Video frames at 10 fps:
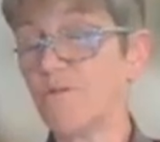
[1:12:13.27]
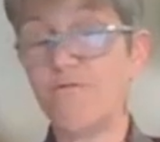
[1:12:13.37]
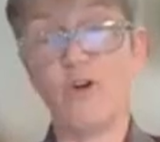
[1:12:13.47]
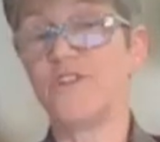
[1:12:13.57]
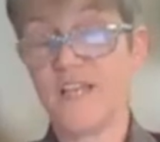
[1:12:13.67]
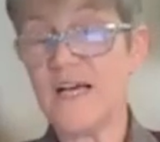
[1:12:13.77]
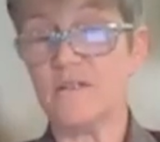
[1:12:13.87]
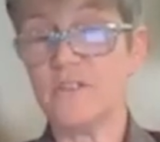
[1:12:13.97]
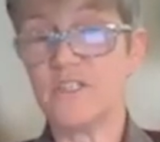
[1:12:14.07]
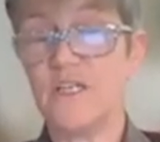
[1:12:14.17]
falls
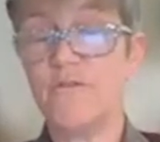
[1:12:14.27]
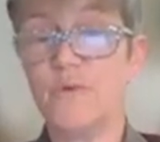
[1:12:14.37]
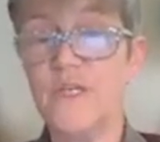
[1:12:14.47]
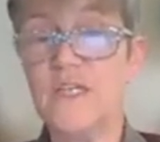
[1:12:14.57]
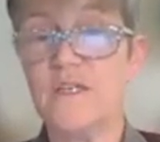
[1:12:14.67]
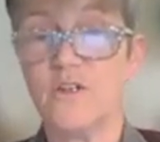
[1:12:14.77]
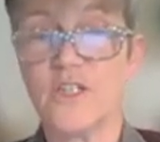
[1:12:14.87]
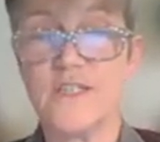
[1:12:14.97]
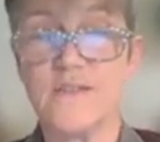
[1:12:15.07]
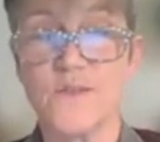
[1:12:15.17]
out if we look
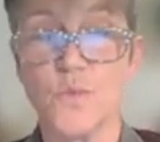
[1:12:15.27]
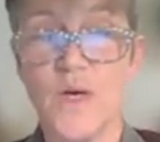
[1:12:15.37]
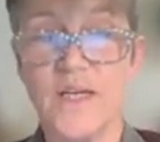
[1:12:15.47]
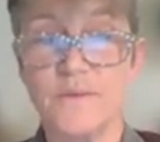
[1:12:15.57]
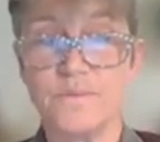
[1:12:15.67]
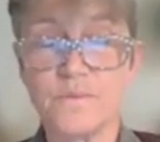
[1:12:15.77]
at it this way.